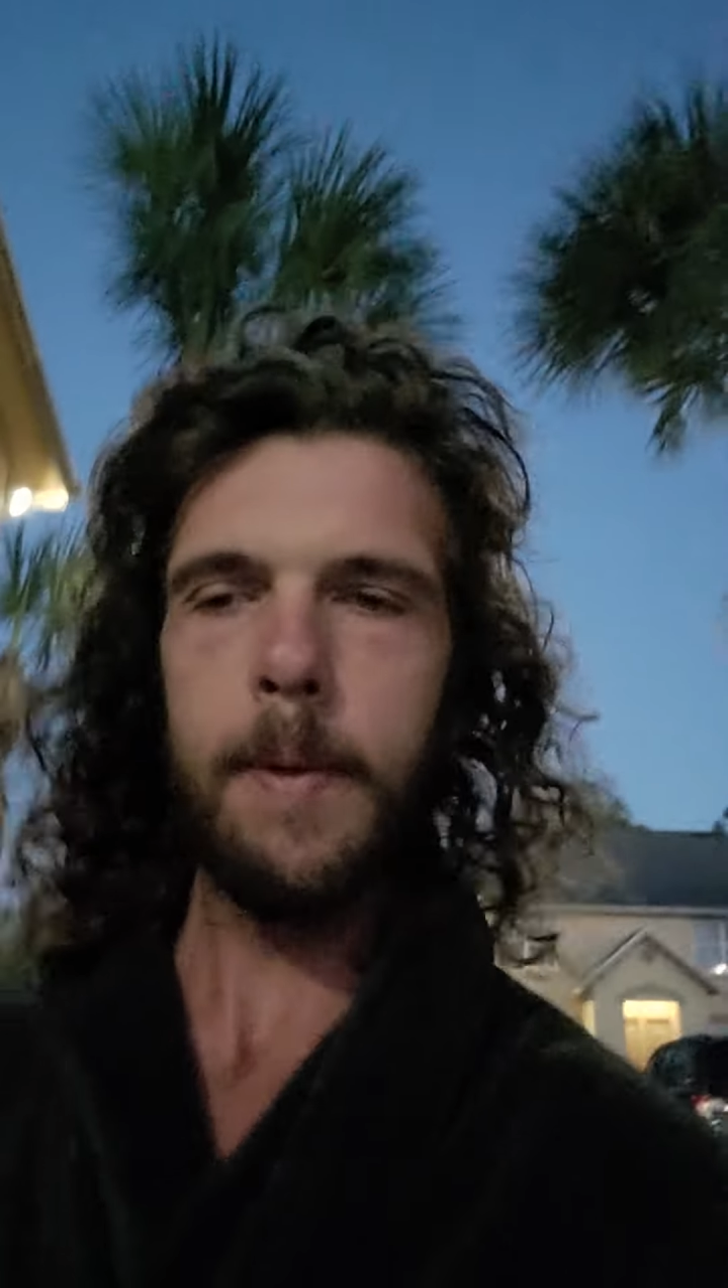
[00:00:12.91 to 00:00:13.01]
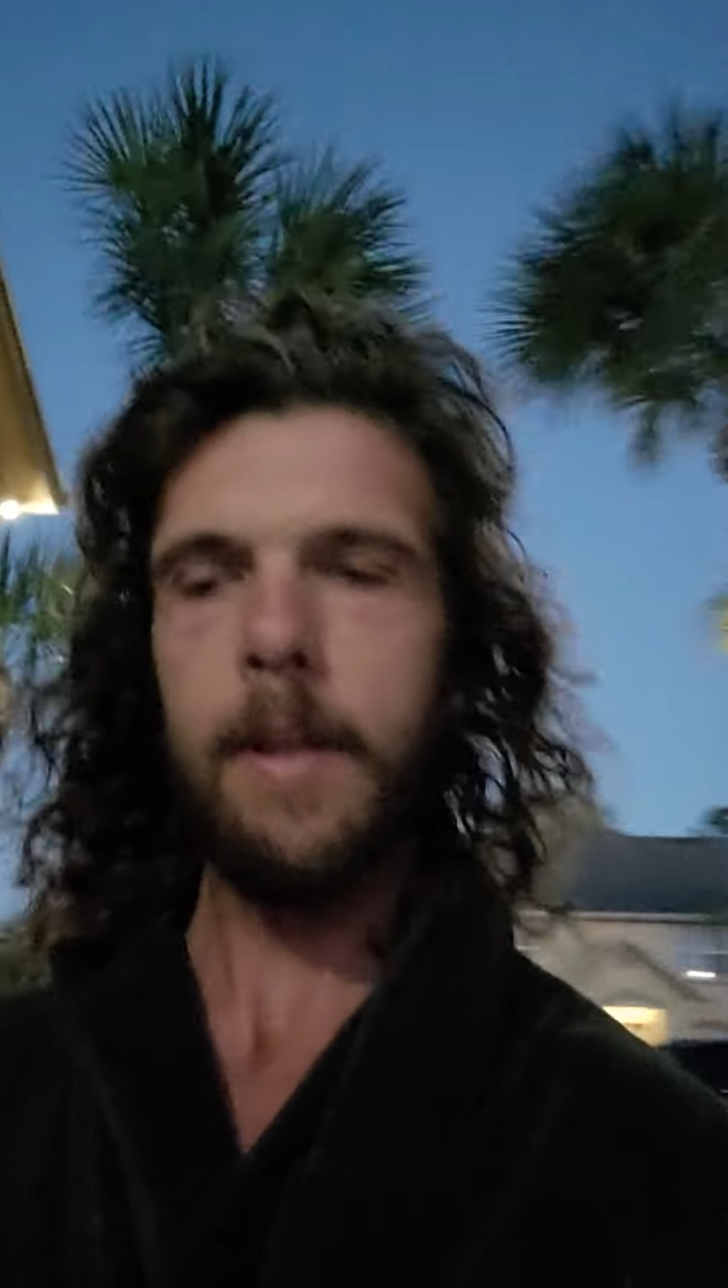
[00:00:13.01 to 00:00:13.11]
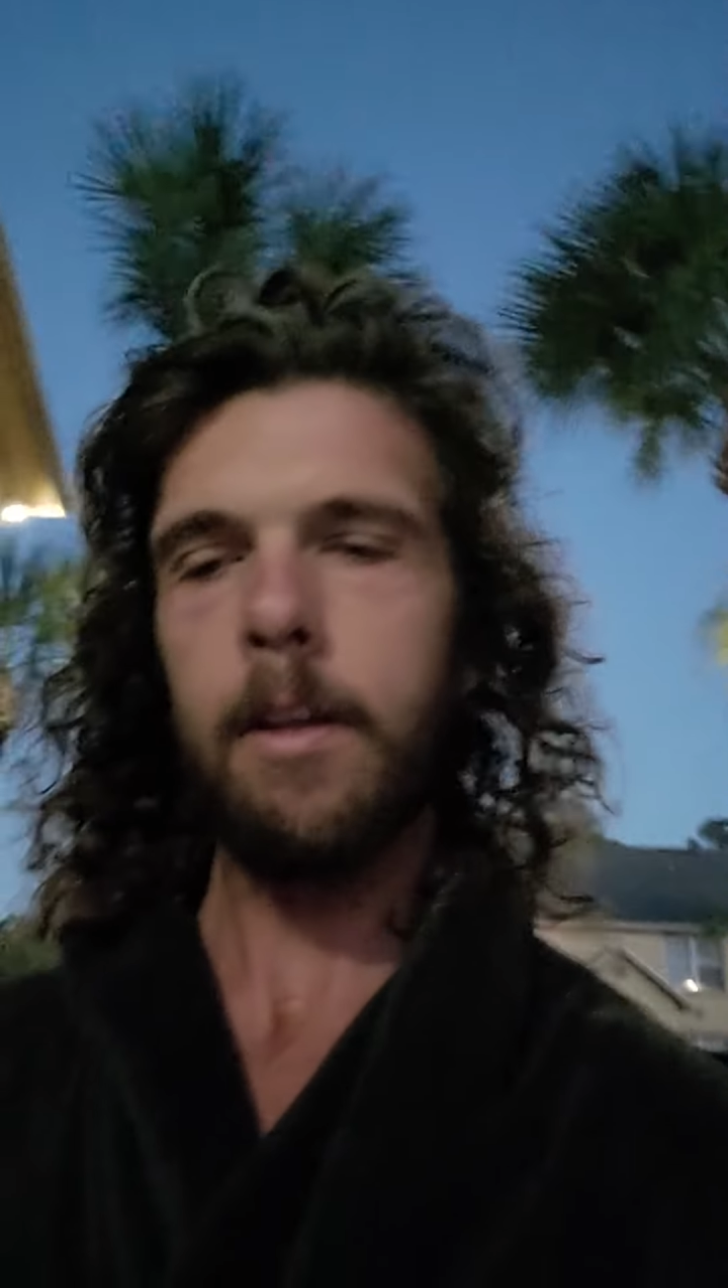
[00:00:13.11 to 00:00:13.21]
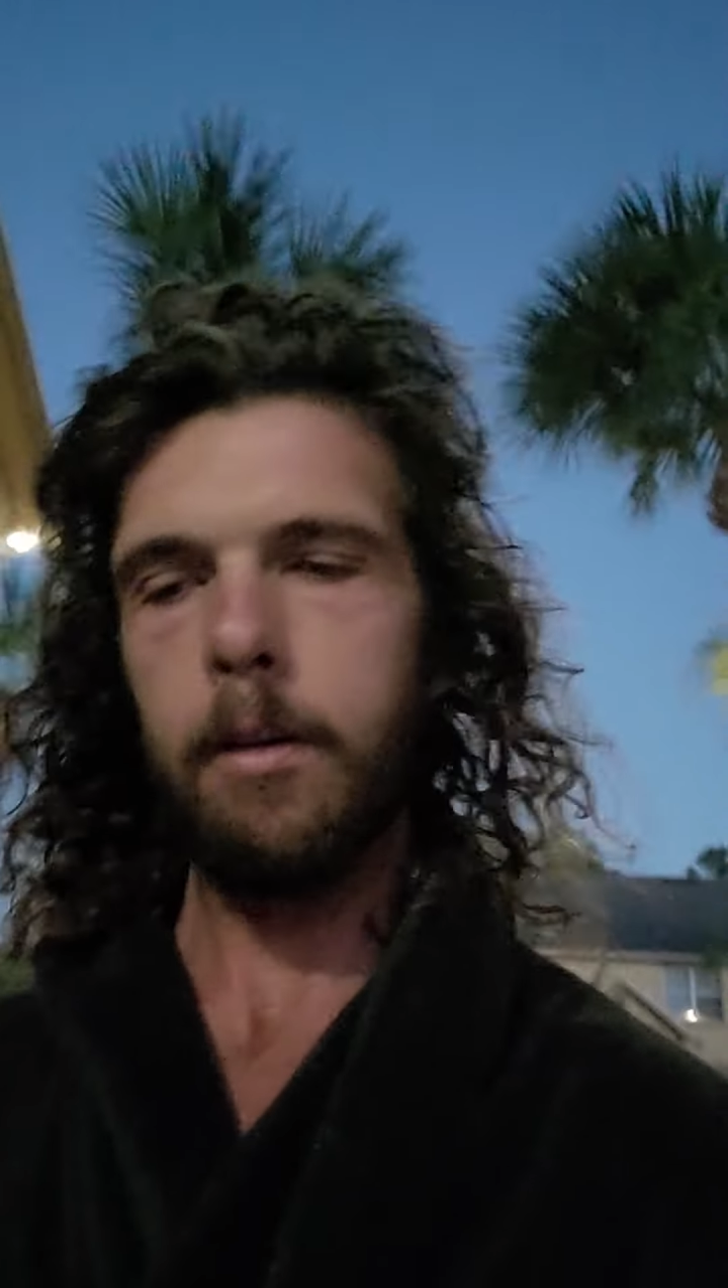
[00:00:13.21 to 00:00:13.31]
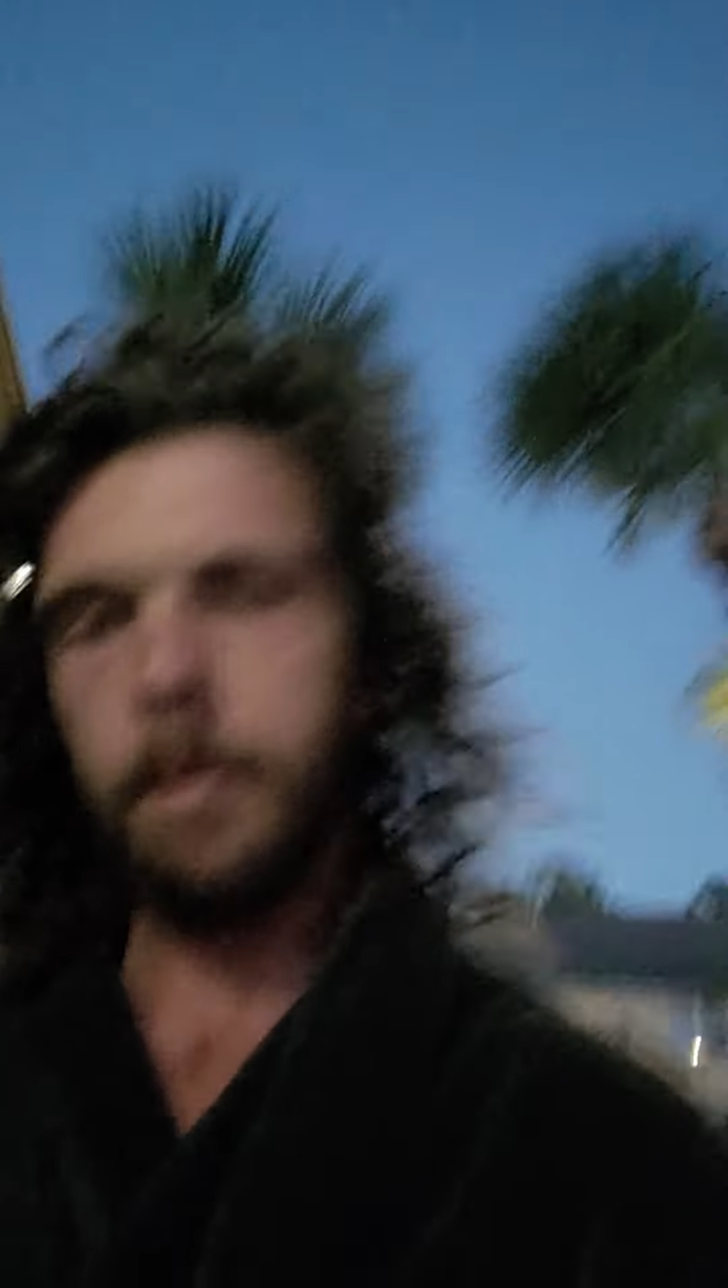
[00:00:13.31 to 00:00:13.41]

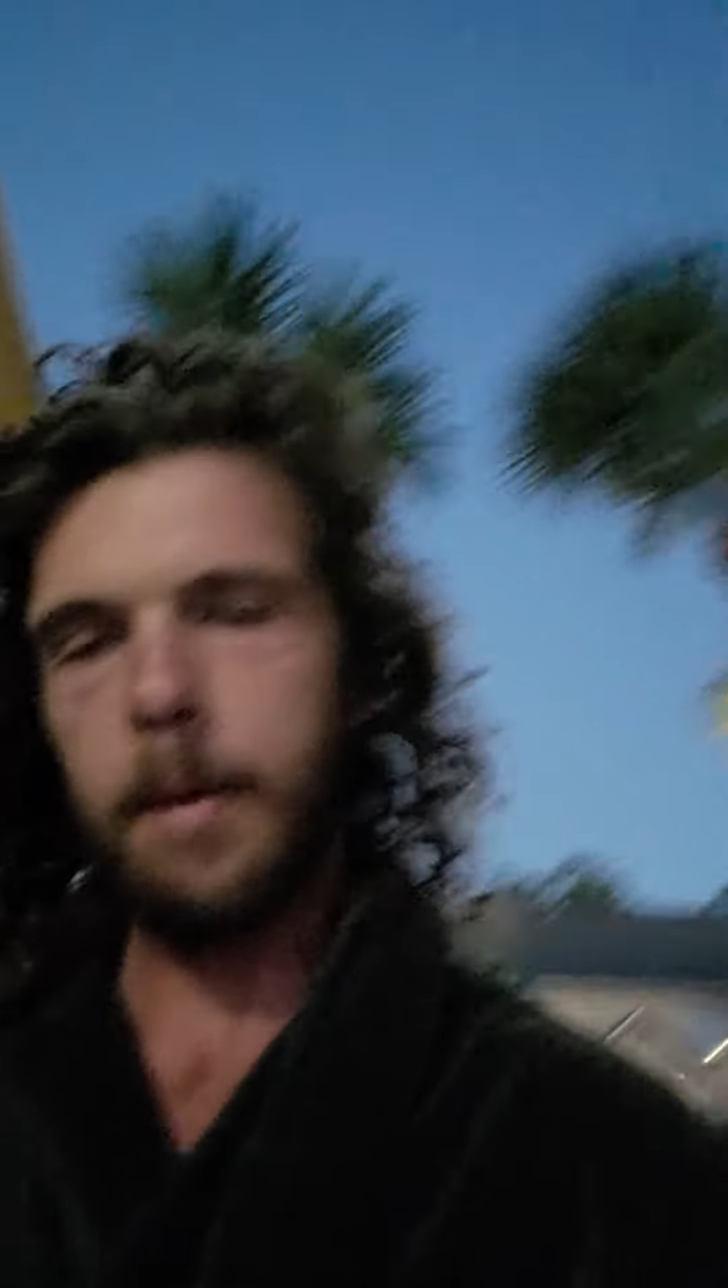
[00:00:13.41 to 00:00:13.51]
made a little